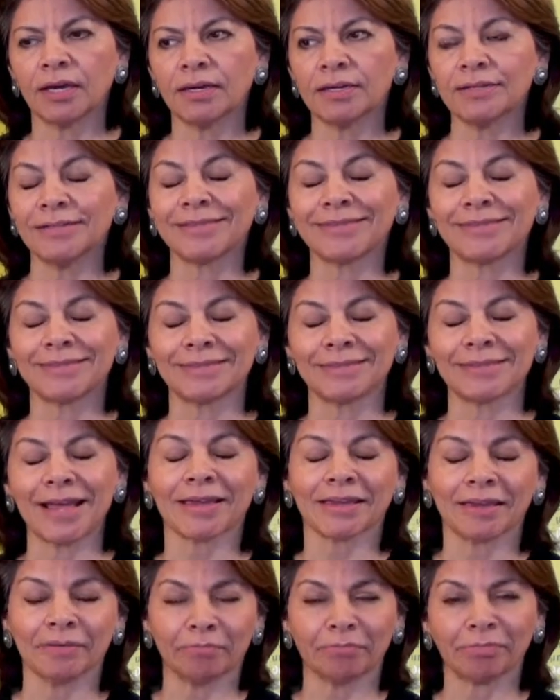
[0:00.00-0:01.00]
is
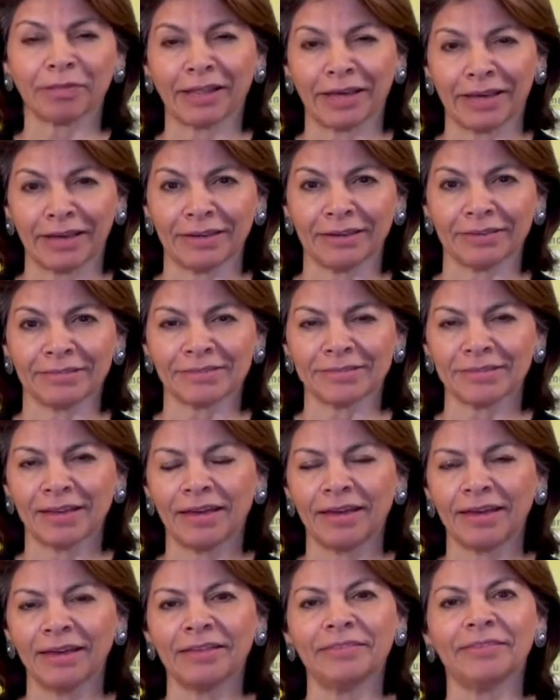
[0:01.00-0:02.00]
taking place
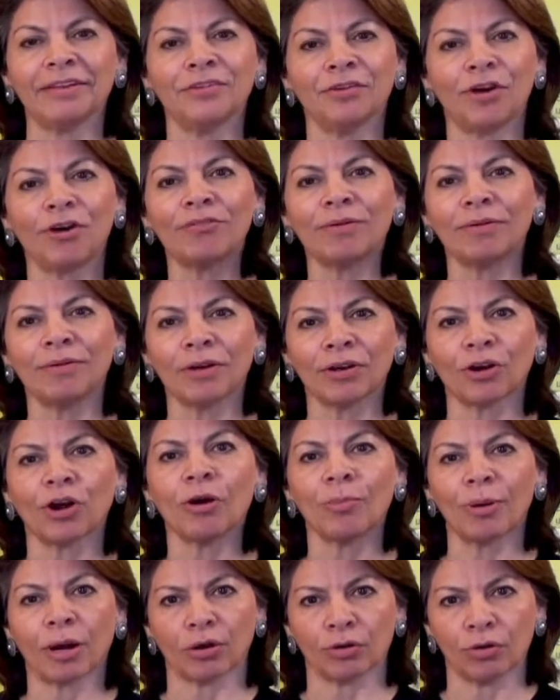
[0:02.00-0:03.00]
in the
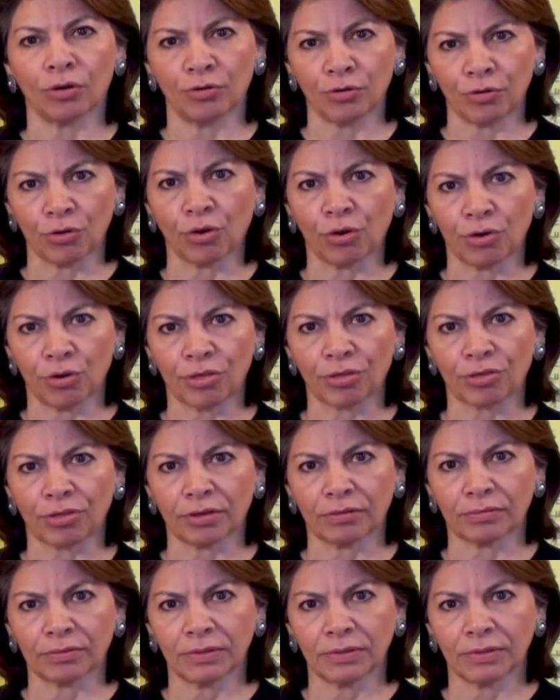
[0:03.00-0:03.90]
global north,